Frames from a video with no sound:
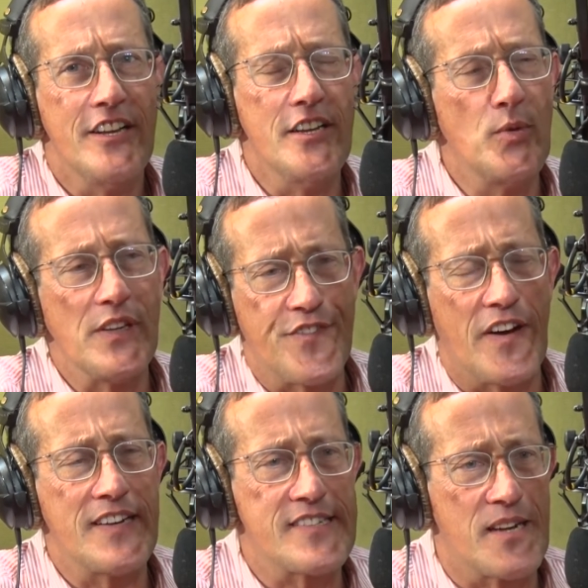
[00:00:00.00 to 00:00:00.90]
you will
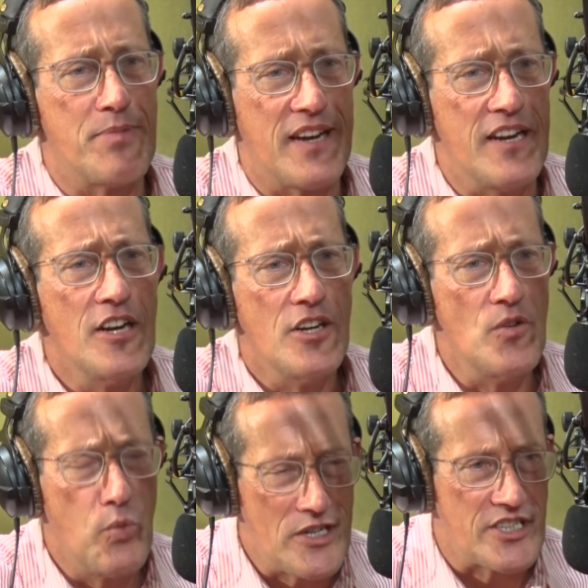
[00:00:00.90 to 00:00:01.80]
find somebody
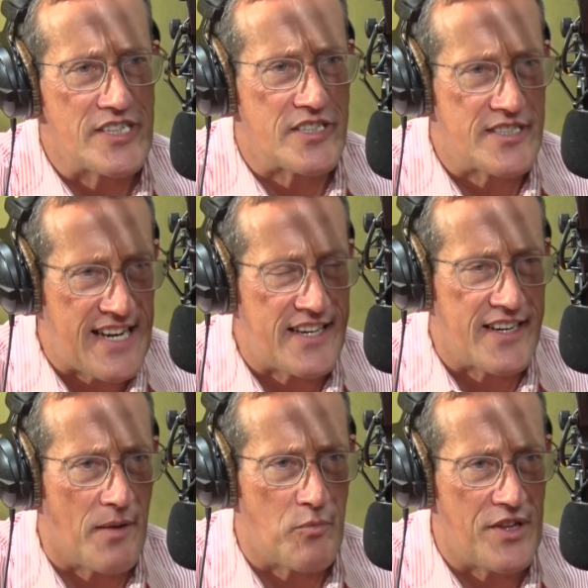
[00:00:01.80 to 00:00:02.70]
who wishes to
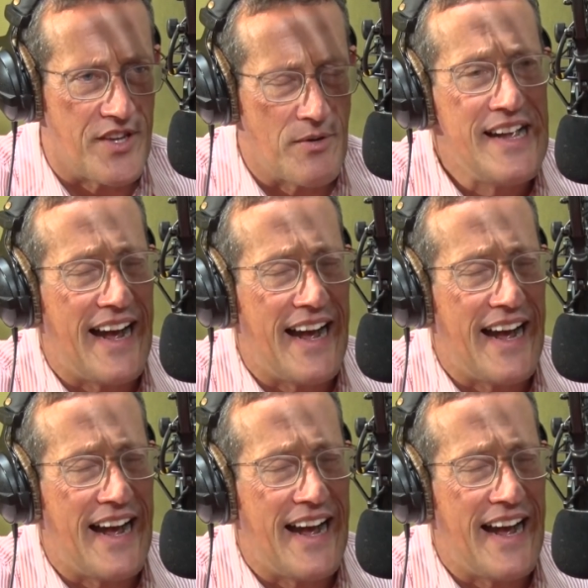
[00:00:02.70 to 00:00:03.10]
take it up with you.